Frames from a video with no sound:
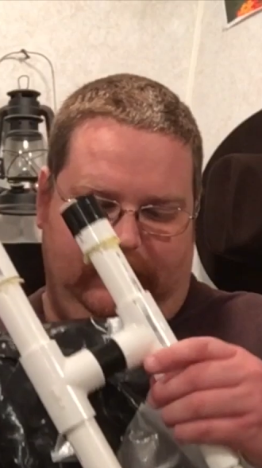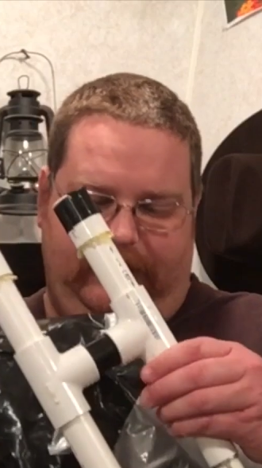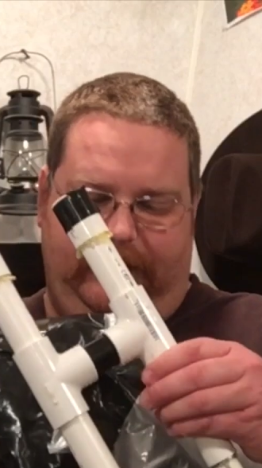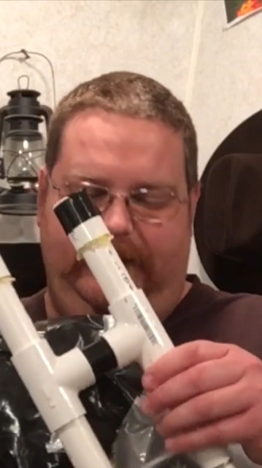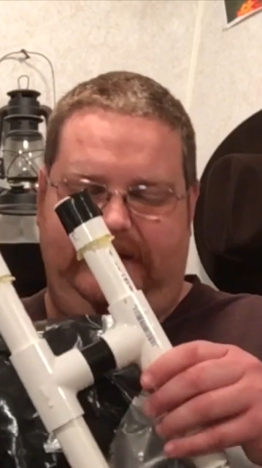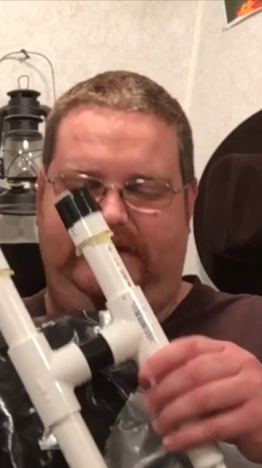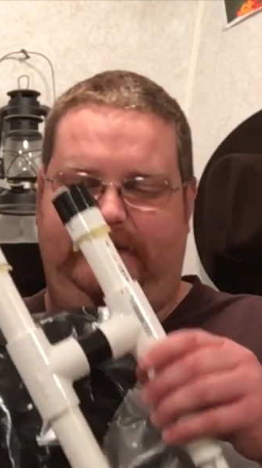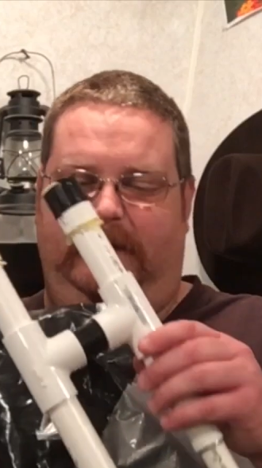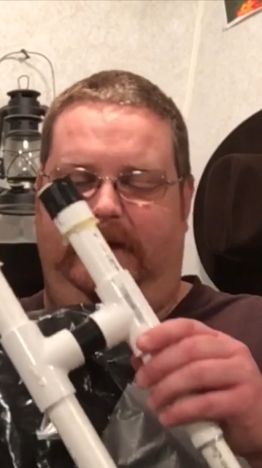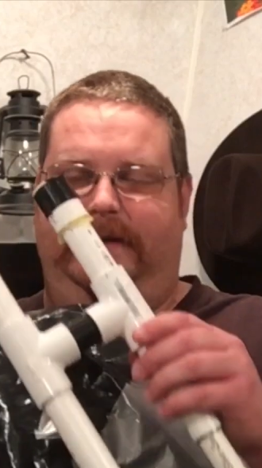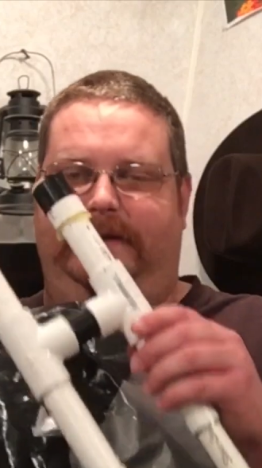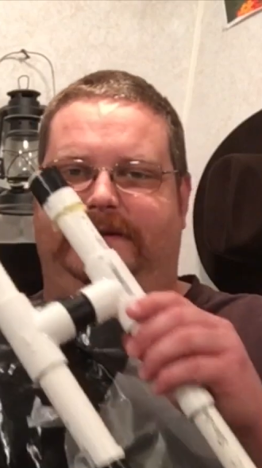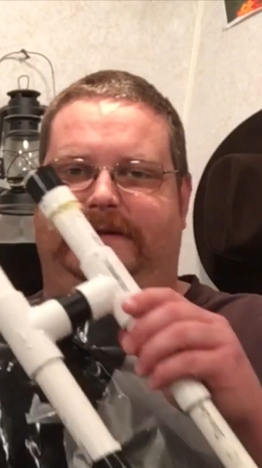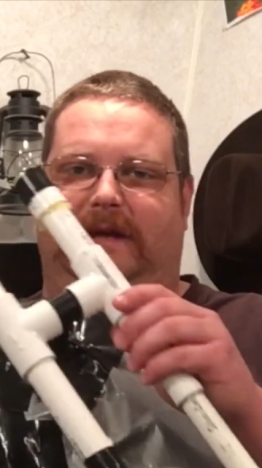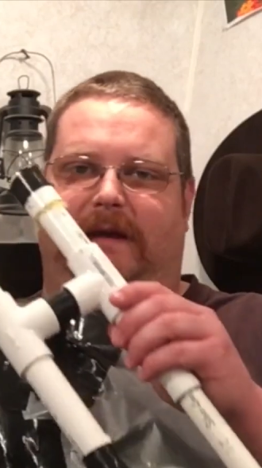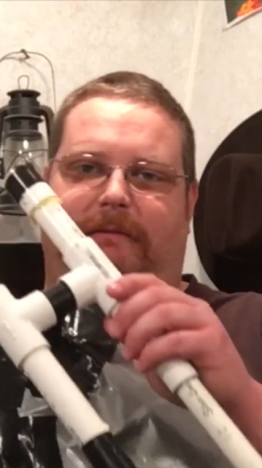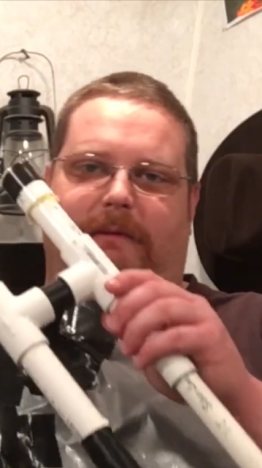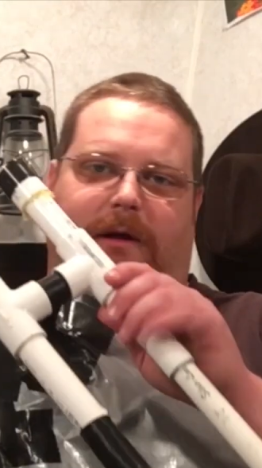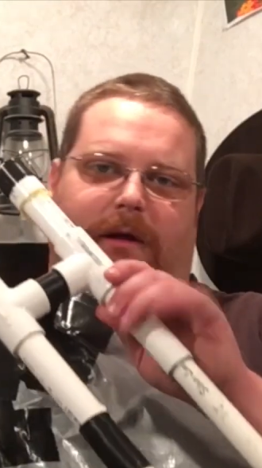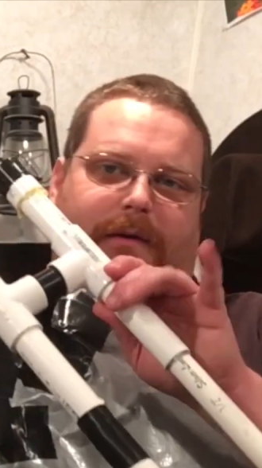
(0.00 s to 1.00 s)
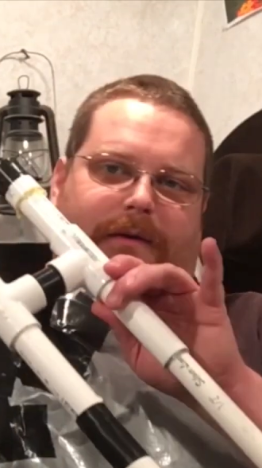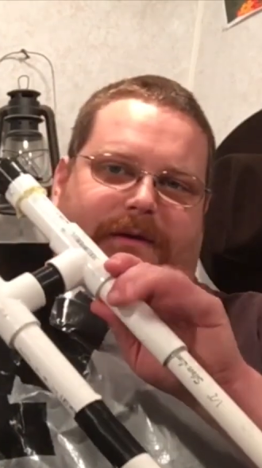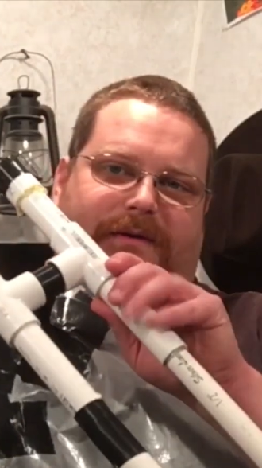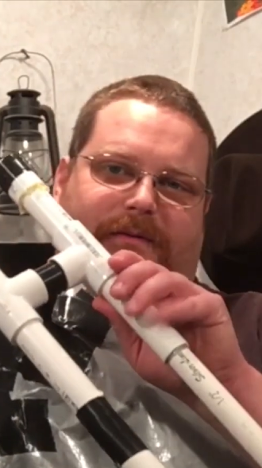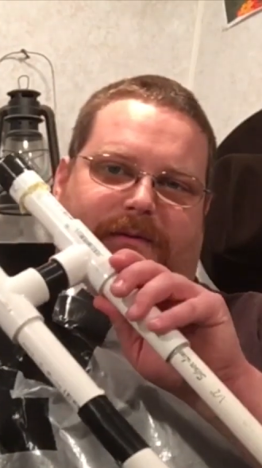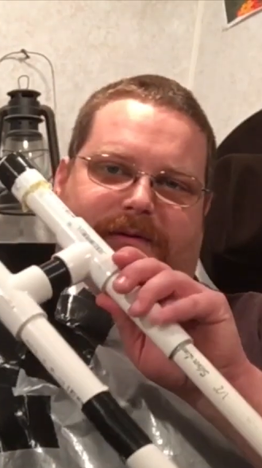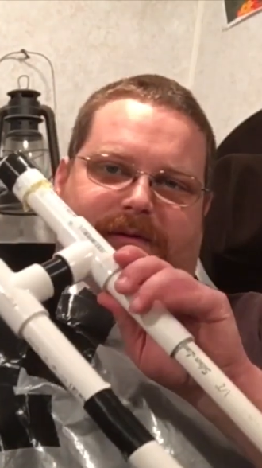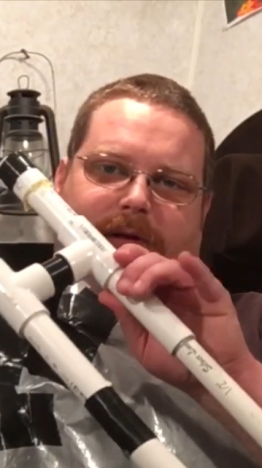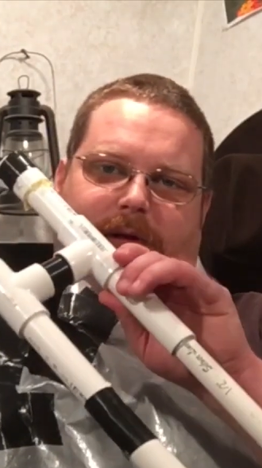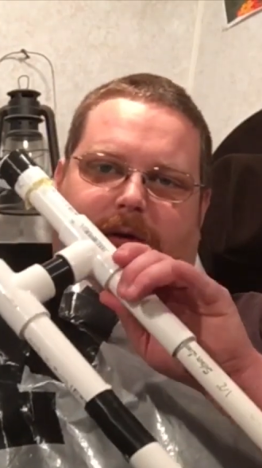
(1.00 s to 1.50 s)
of these play the same note. This
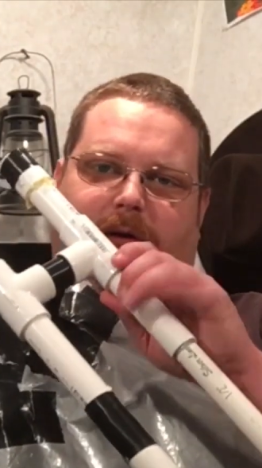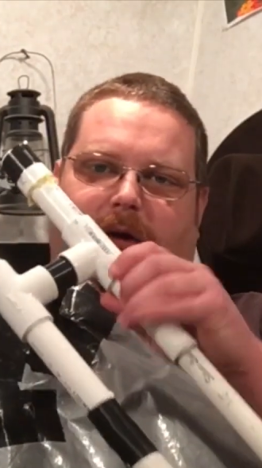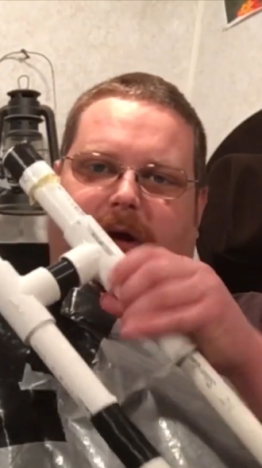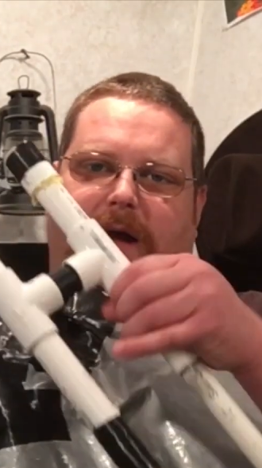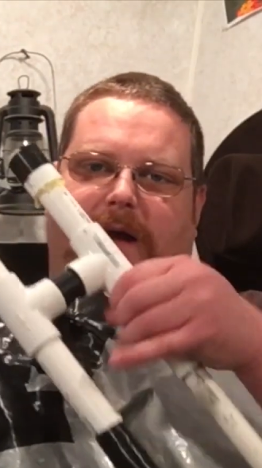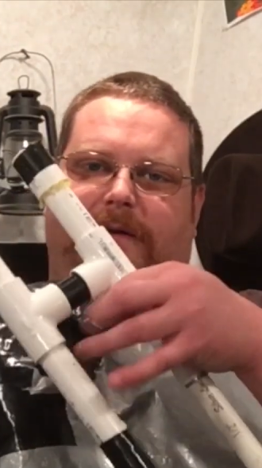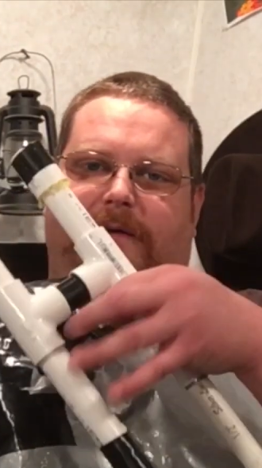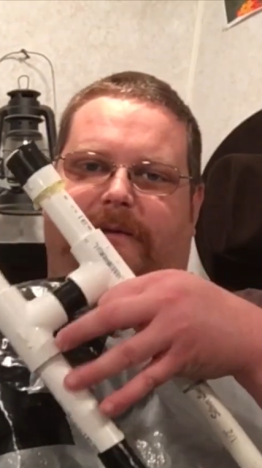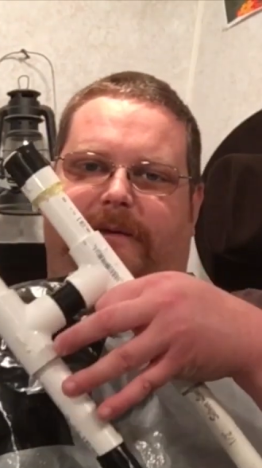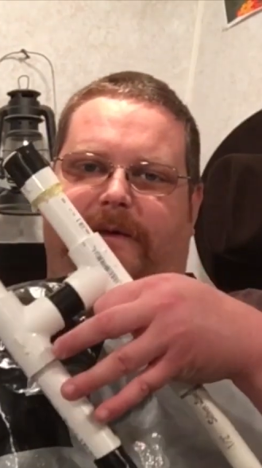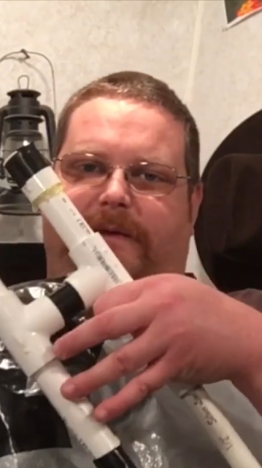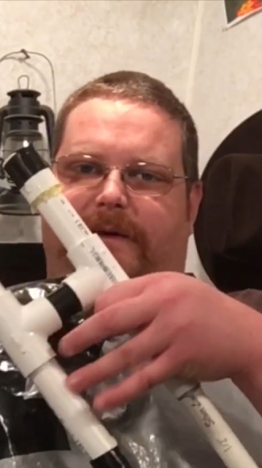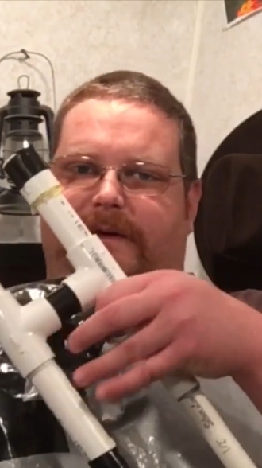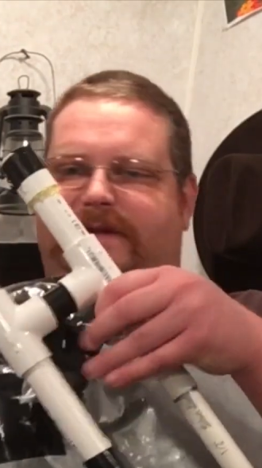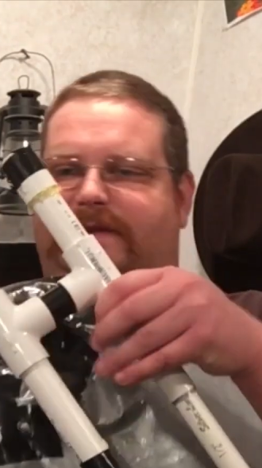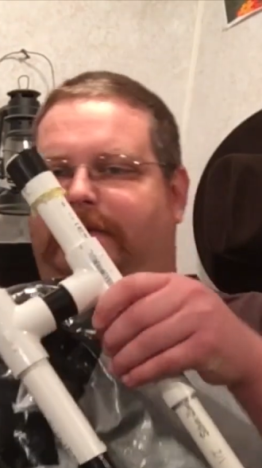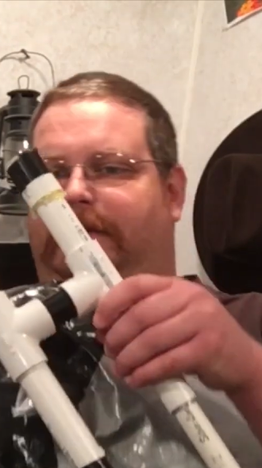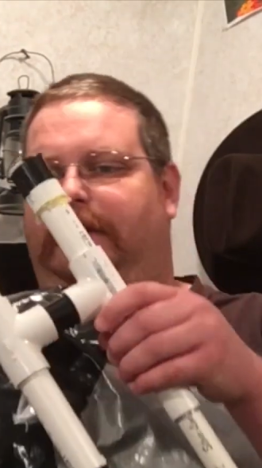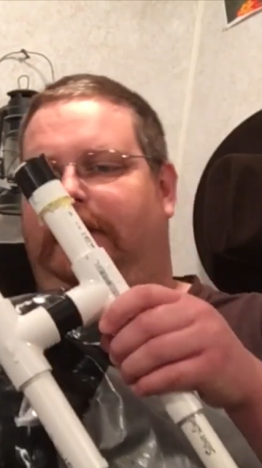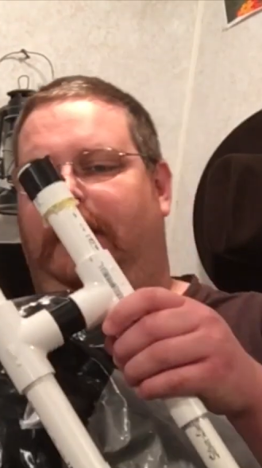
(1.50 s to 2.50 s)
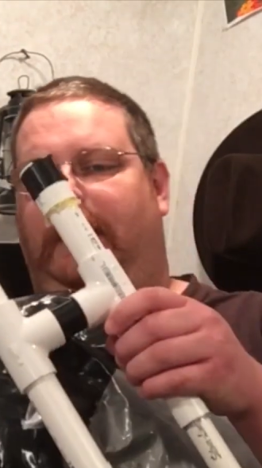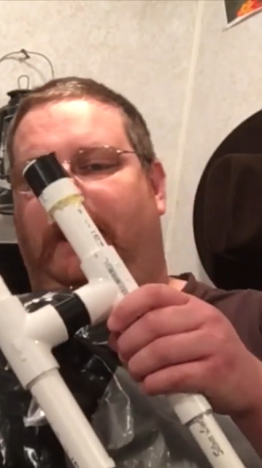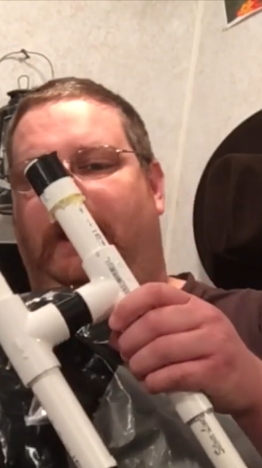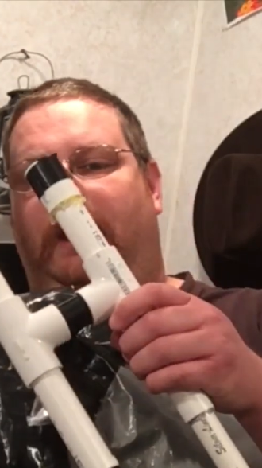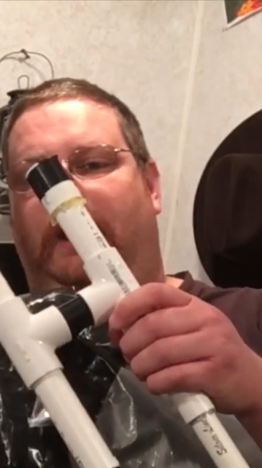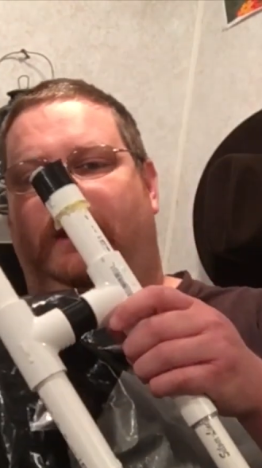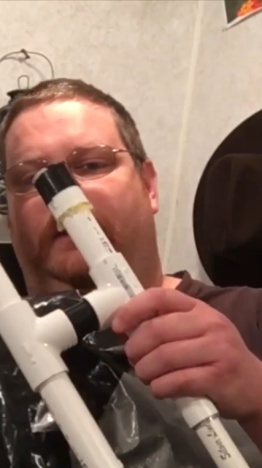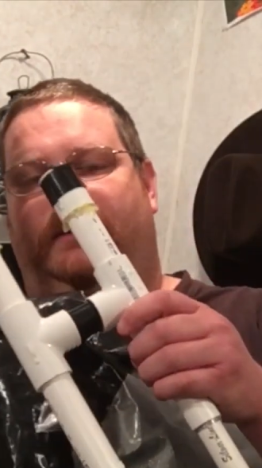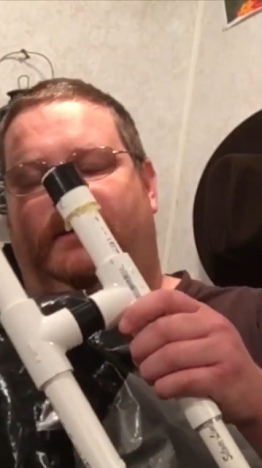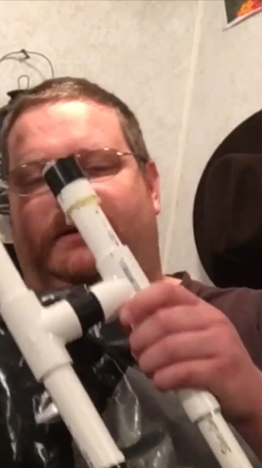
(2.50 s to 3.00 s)
one's a lower octave than this one.
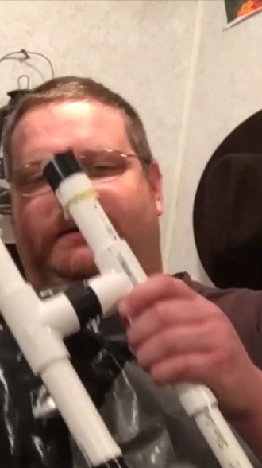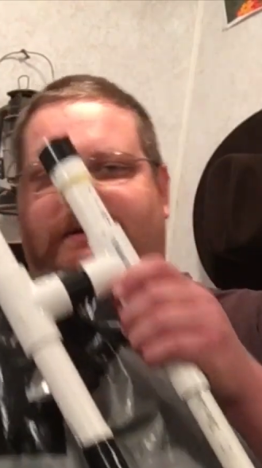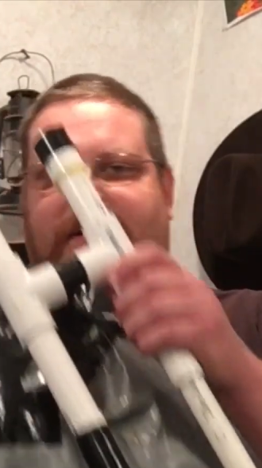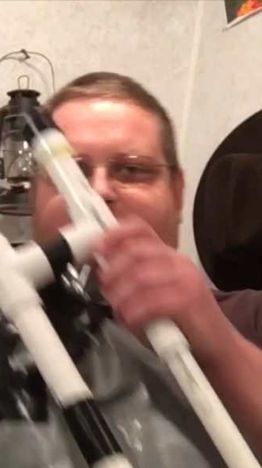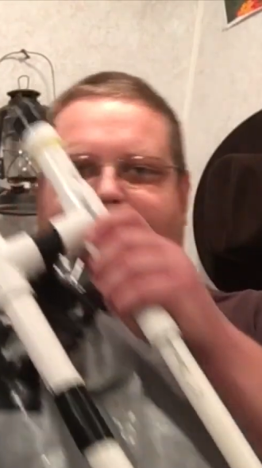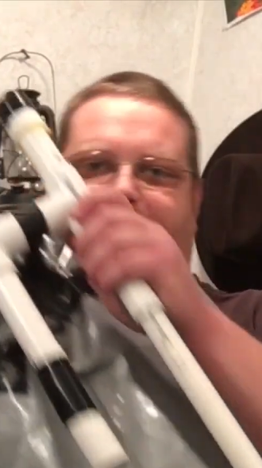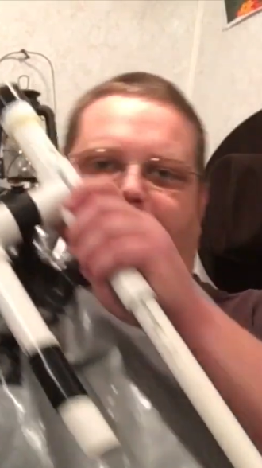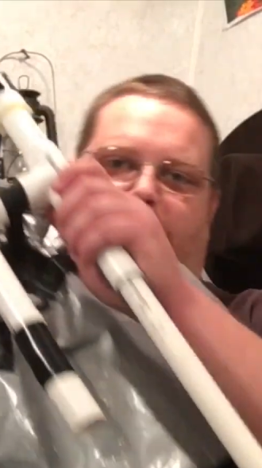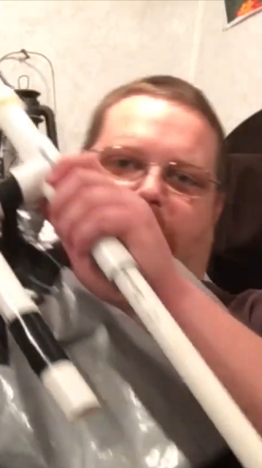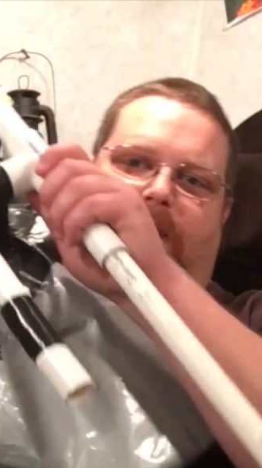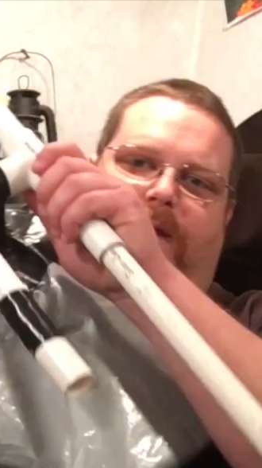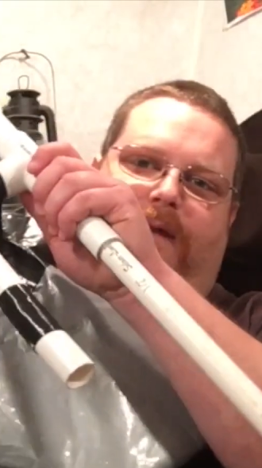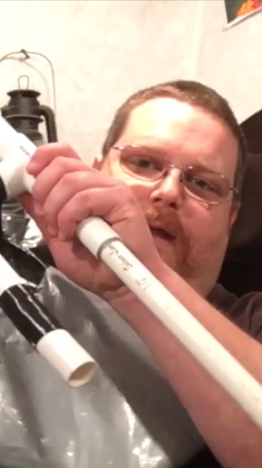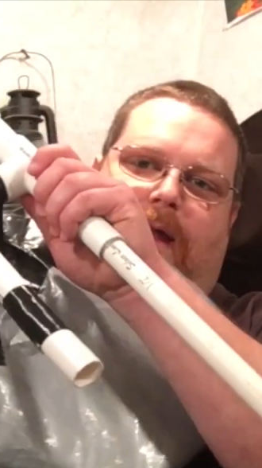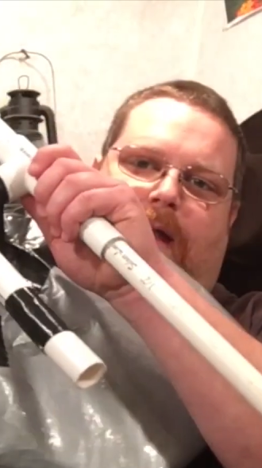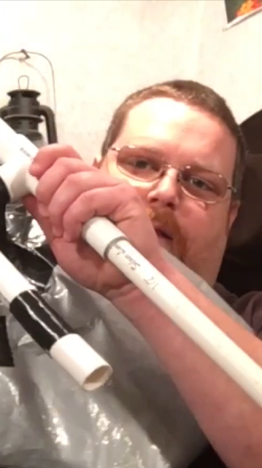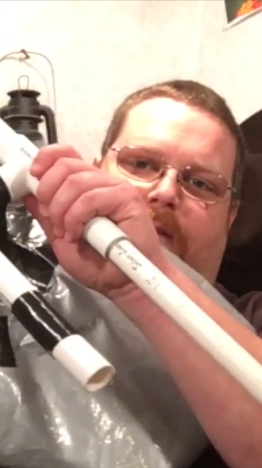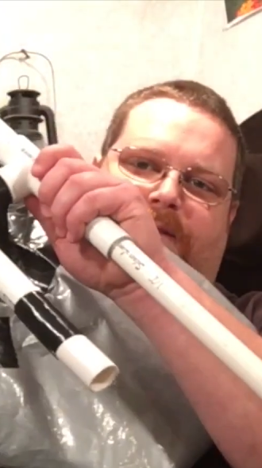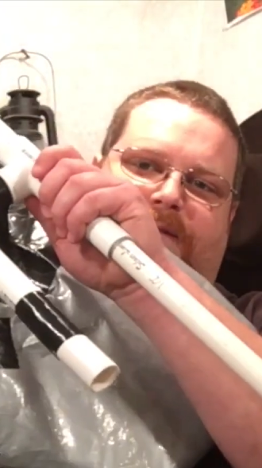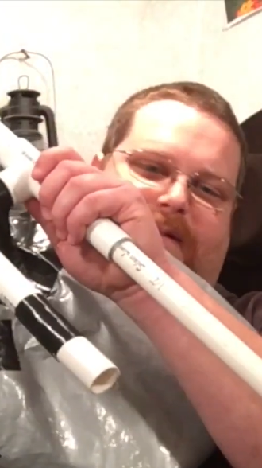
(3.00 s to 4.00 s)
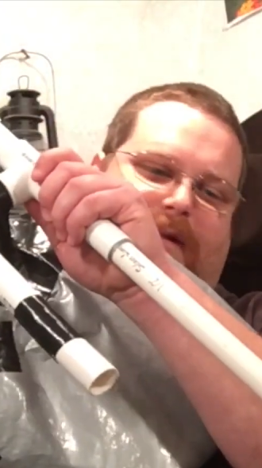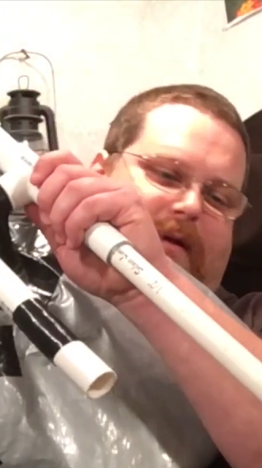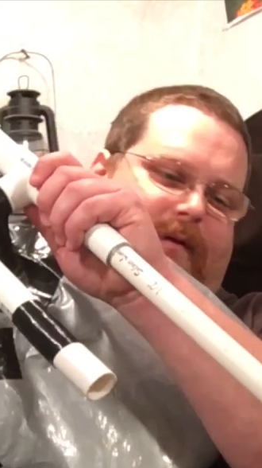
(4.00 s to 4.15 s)
Notice how they're pointed down instead